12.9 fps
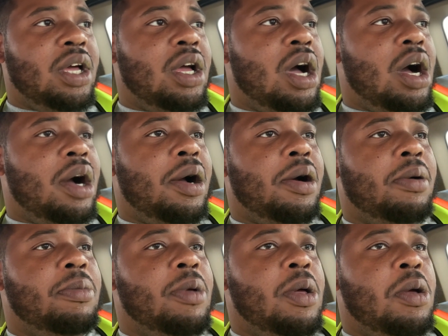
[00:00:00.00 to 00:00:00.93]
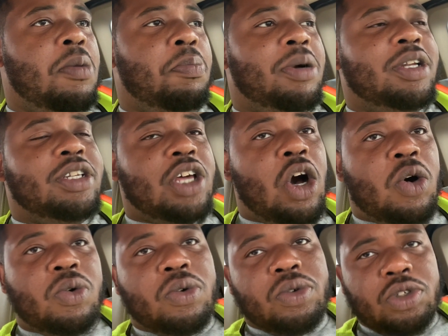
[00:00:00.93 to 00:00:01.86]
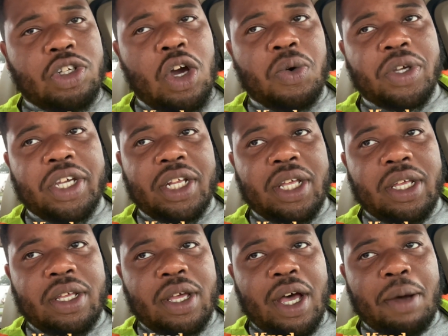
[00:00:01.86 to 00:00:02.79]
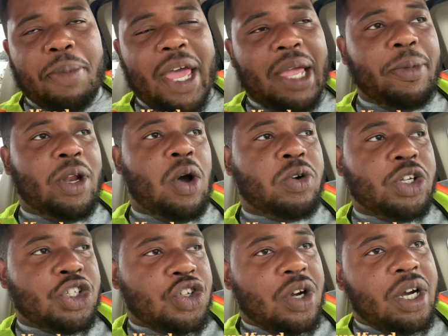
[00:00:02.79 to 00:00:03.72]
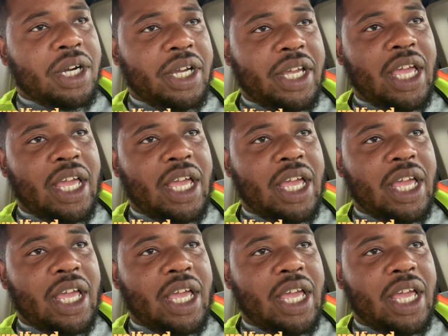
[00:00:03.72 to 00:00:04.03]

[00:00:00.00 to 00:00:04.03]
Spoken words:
But don't get a payment on a truck